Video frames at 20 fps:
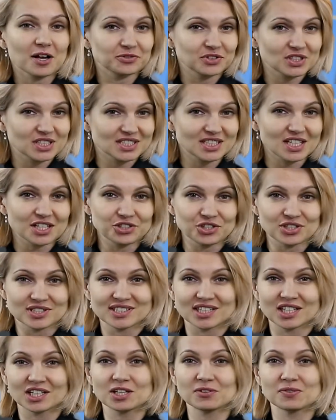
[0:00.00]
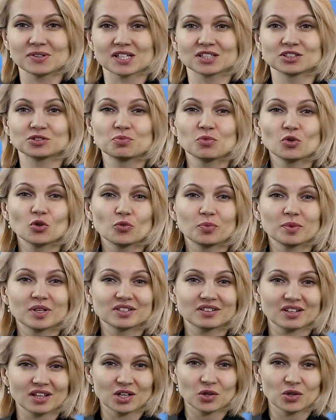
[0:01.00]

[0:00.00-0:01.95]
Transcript: after such a significant movement